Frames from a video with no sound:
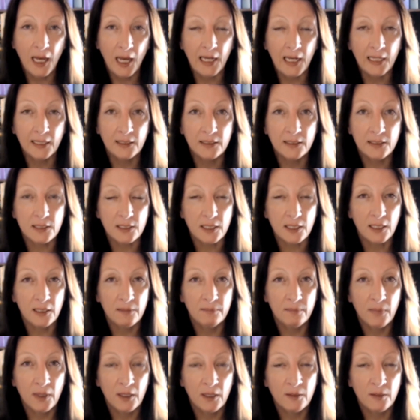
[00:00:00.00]
And
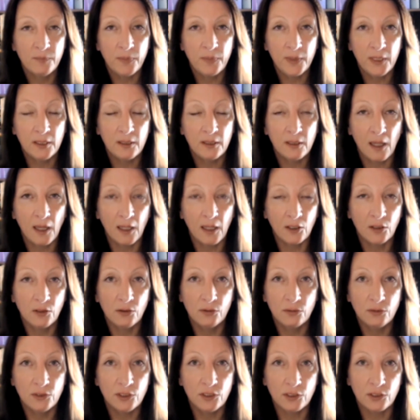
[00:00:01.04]
it might be that
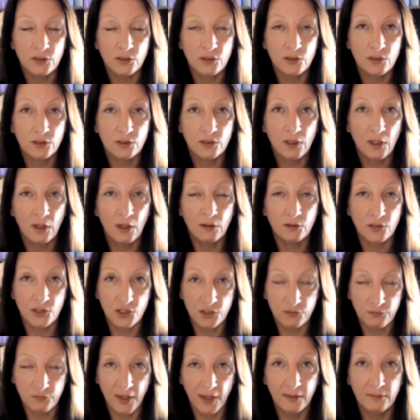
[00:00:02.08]
you just are
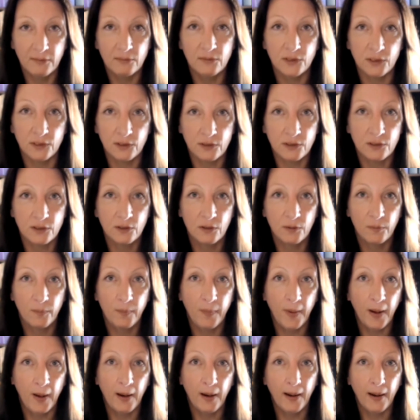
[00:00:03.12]
surrounded
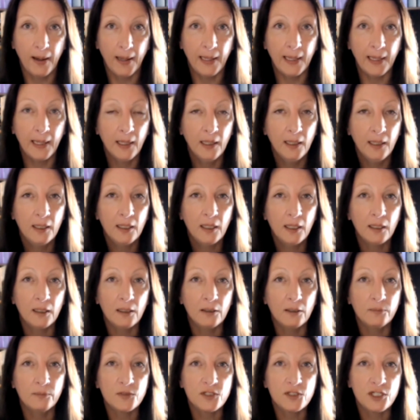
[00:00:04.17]
by
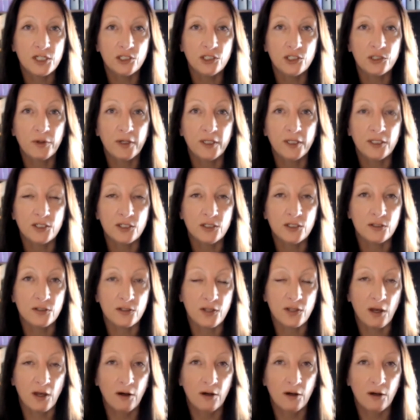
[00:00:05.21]
um, situations that